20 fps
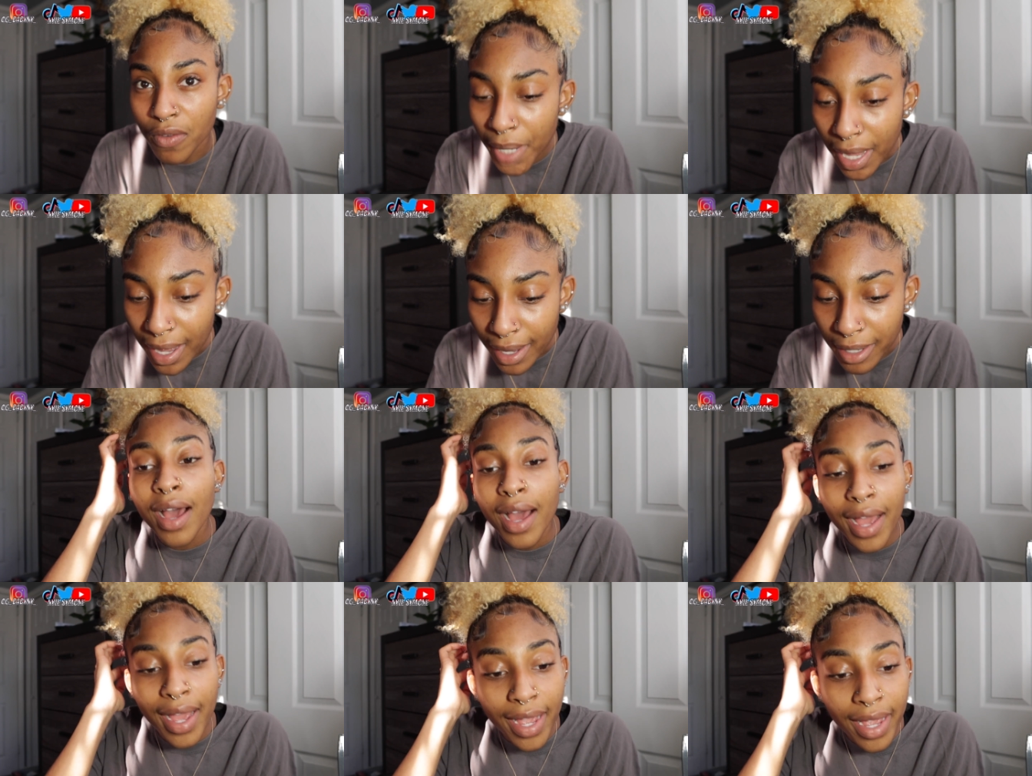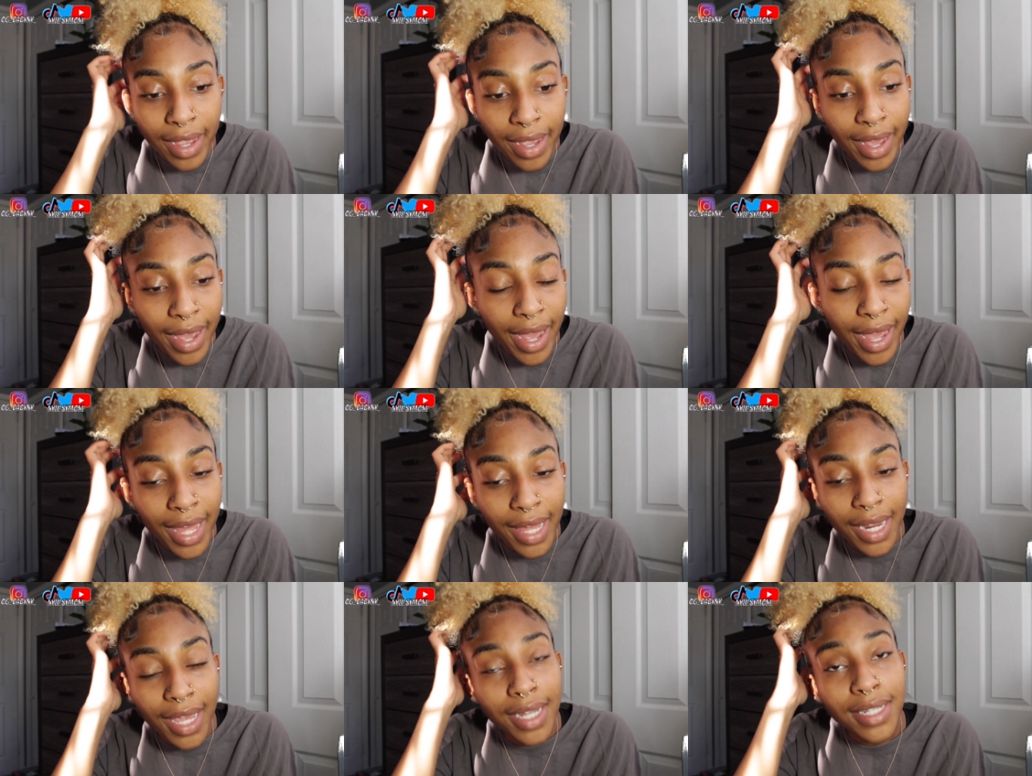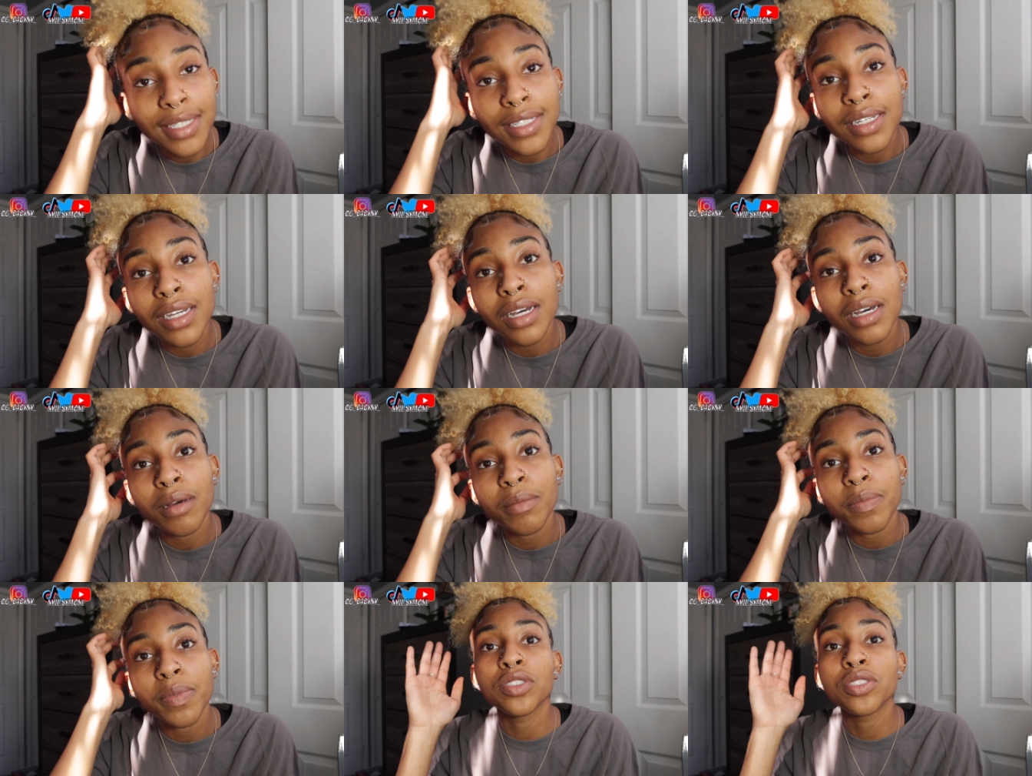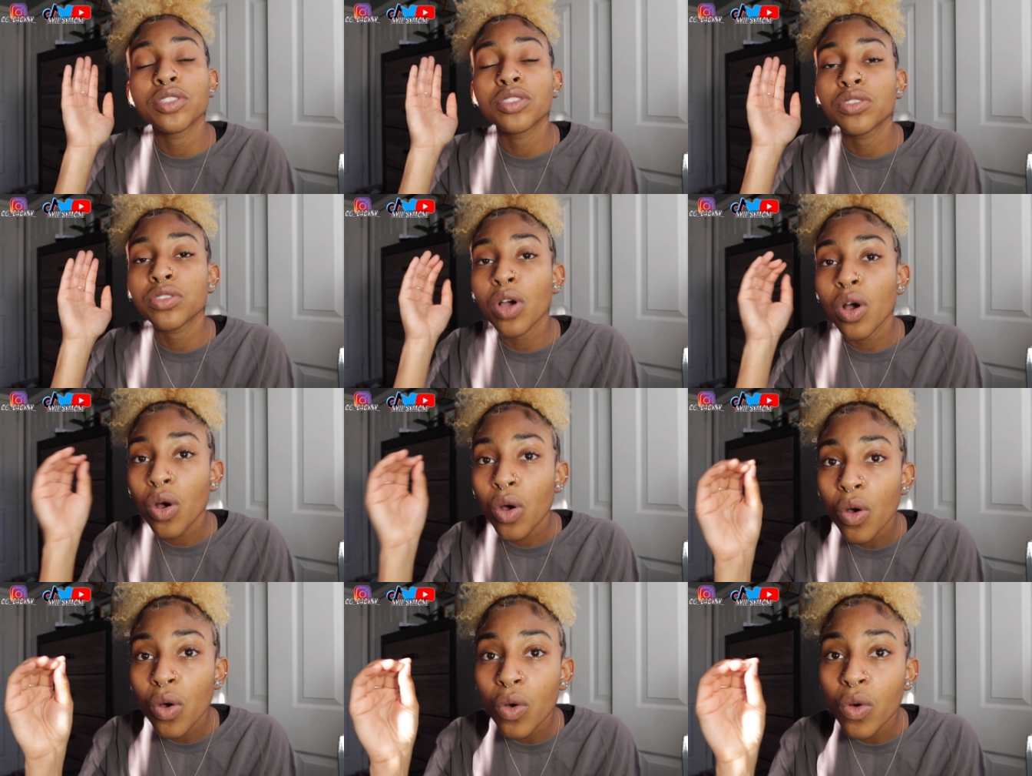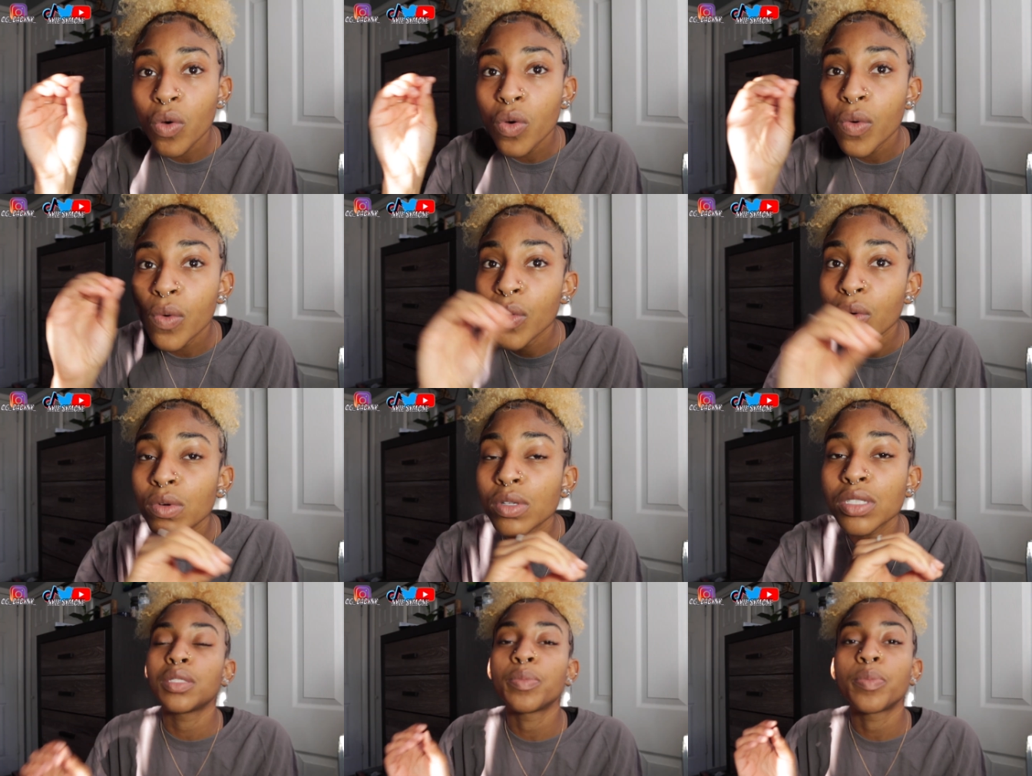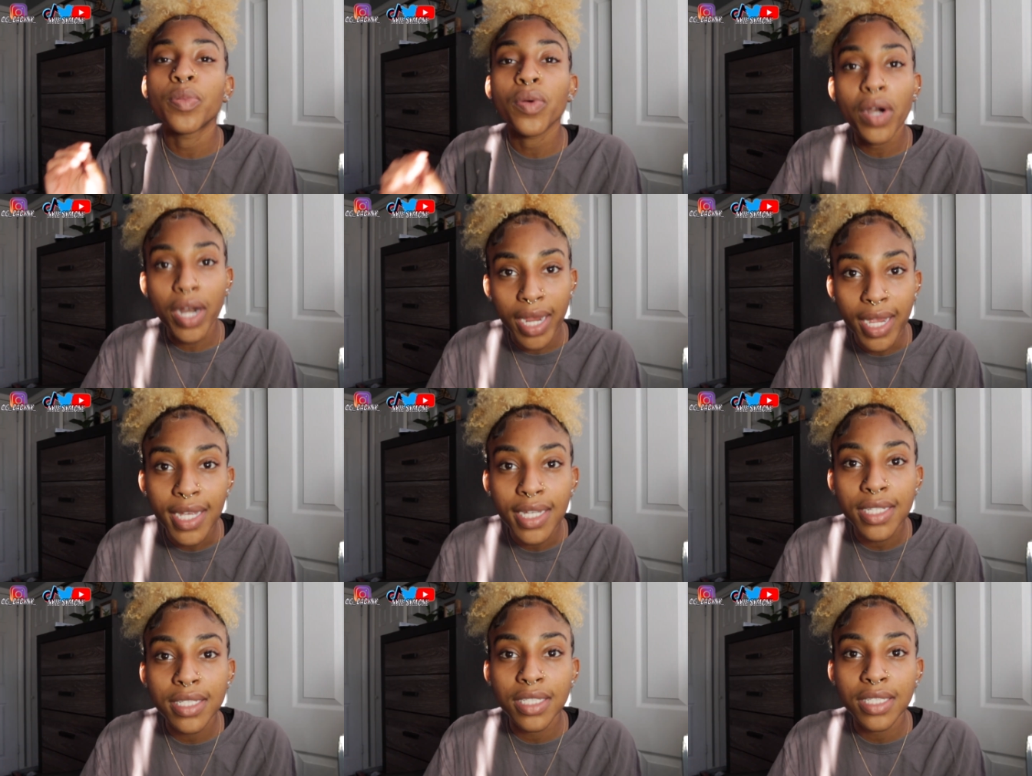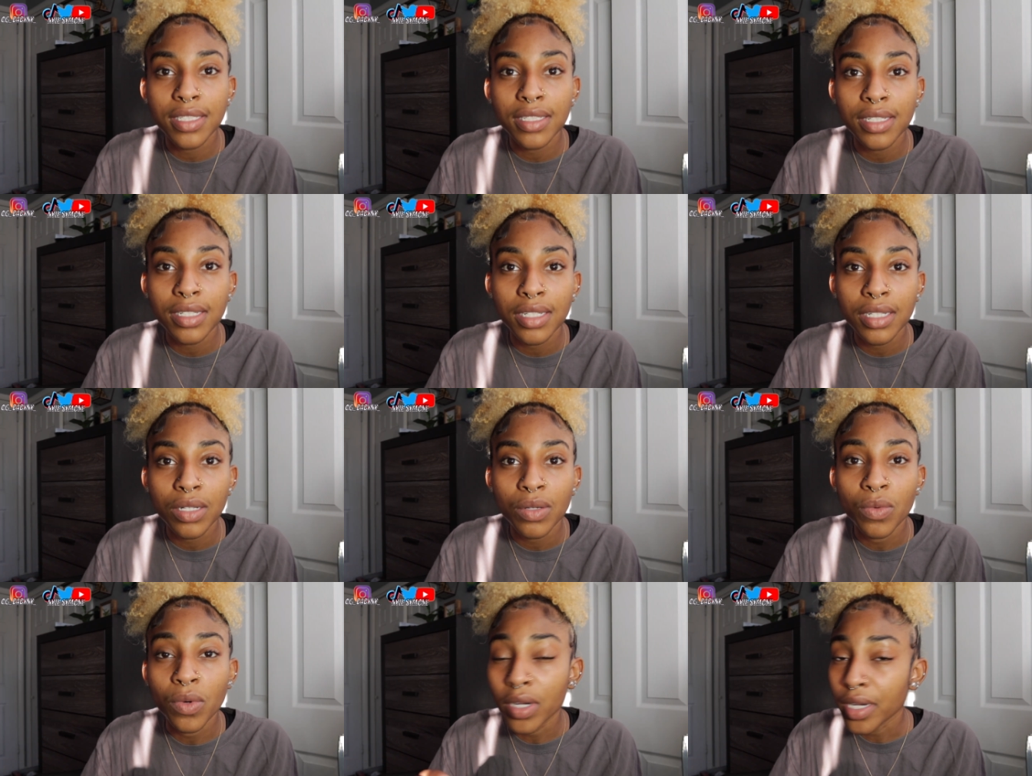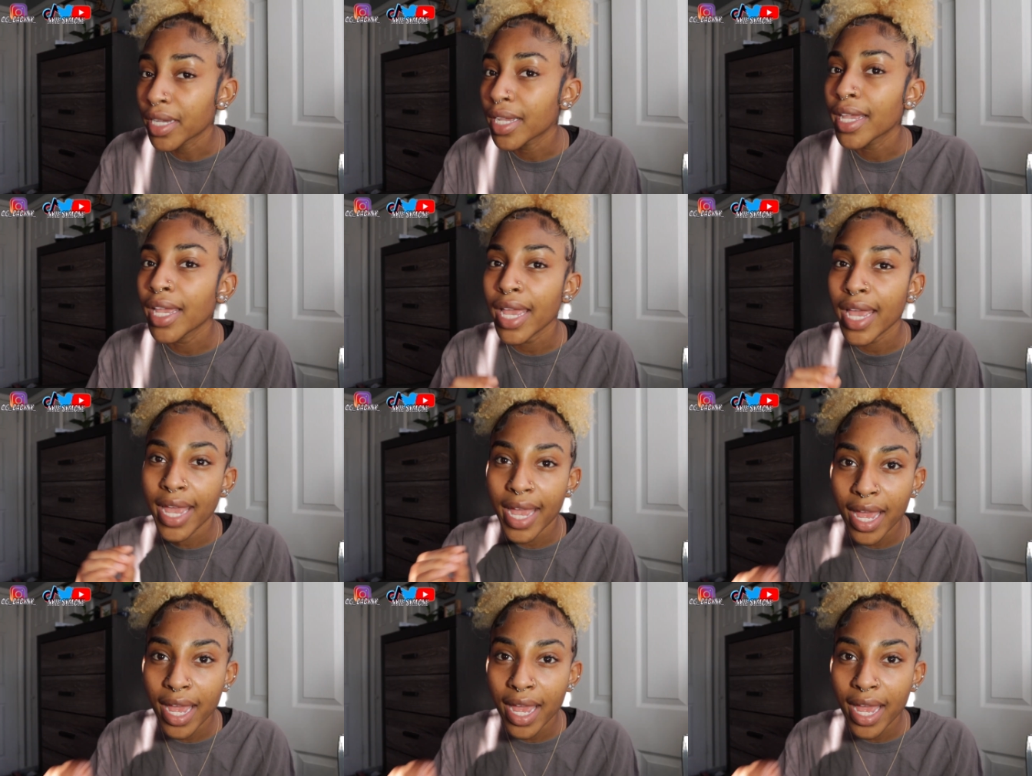But I had ended up so depressed working at